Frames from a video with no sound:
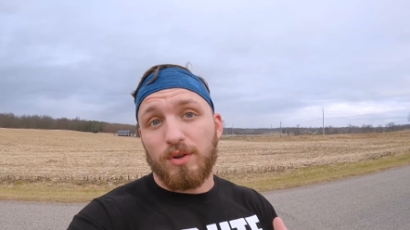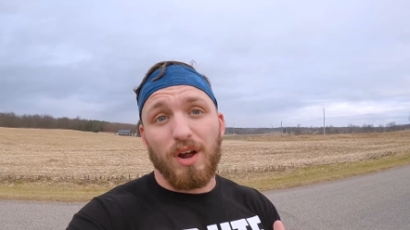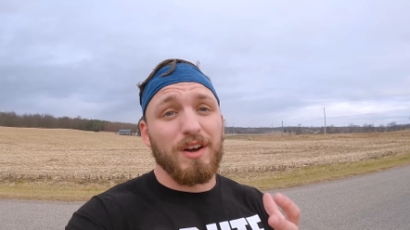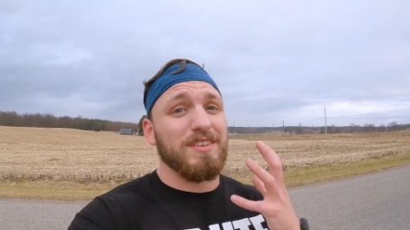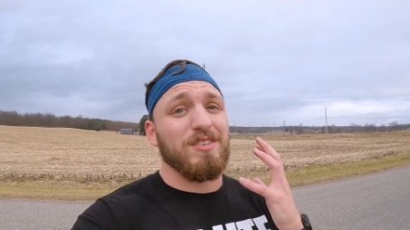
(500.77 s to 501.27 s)
So
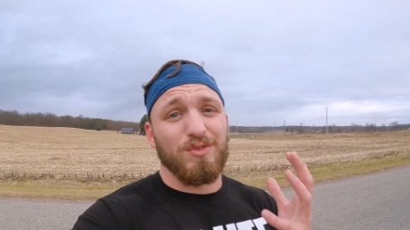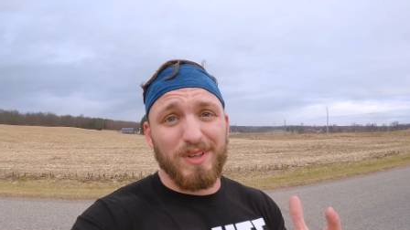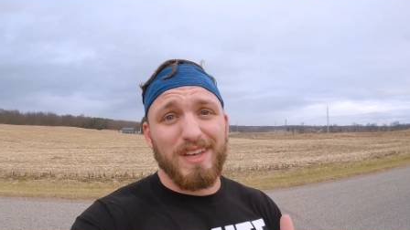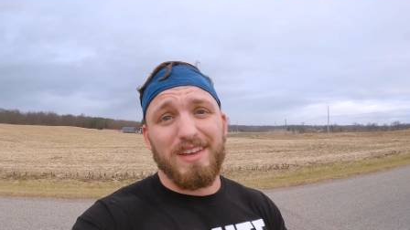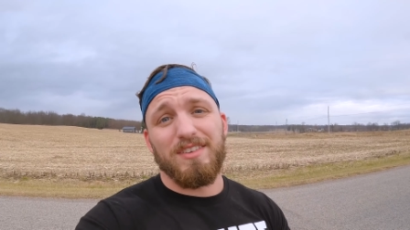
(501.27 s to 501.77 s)
on holidays, it's
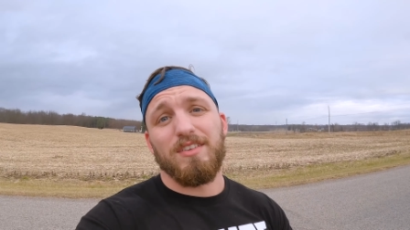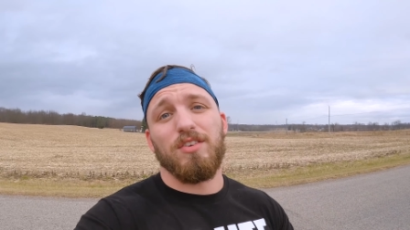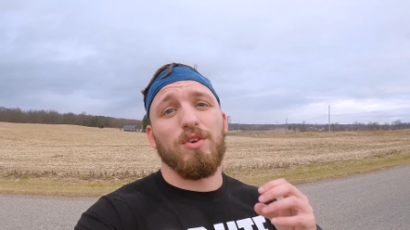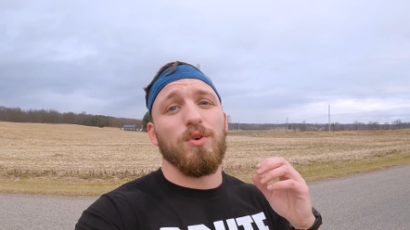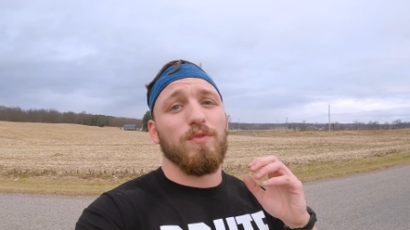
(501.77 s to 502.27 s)
really easy
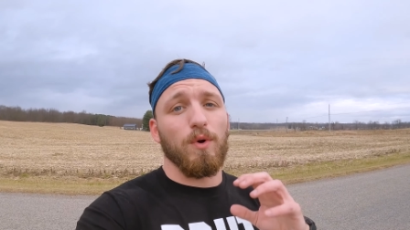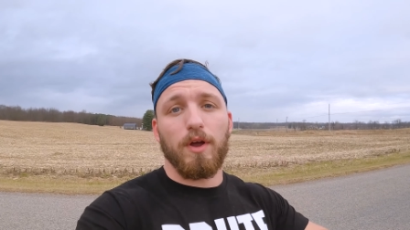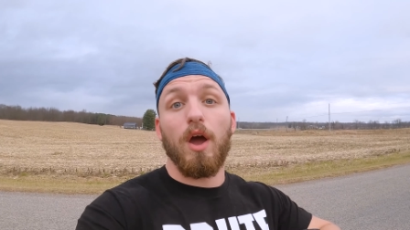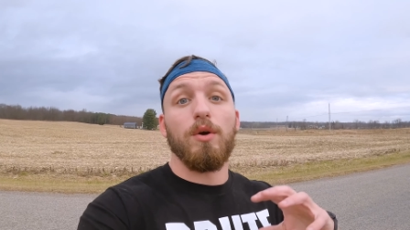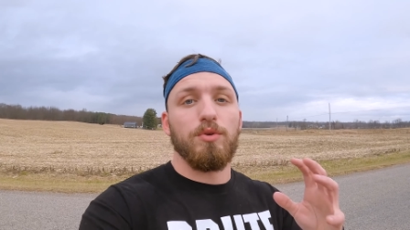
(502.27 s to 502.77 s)
to
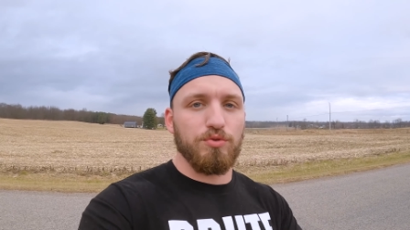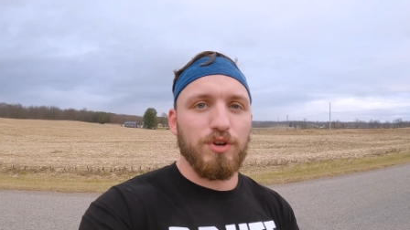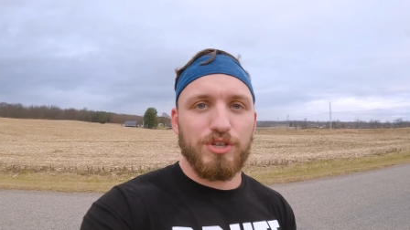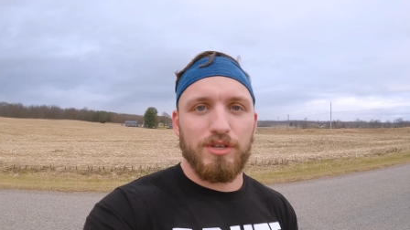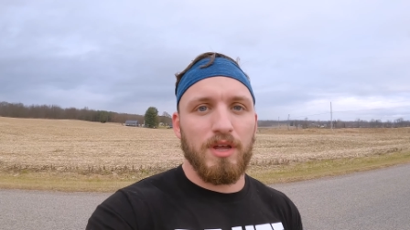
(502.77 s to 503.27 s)
forego
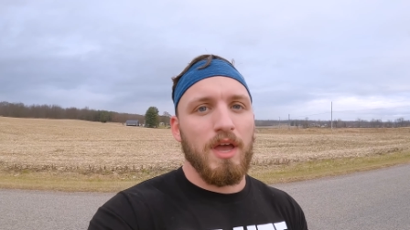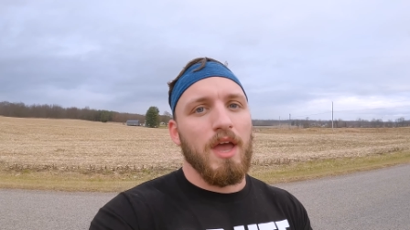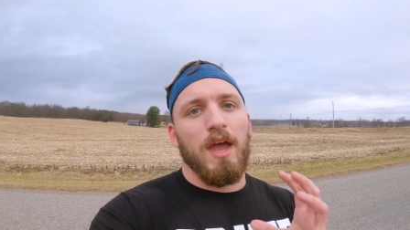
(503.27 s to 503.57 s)
nutrition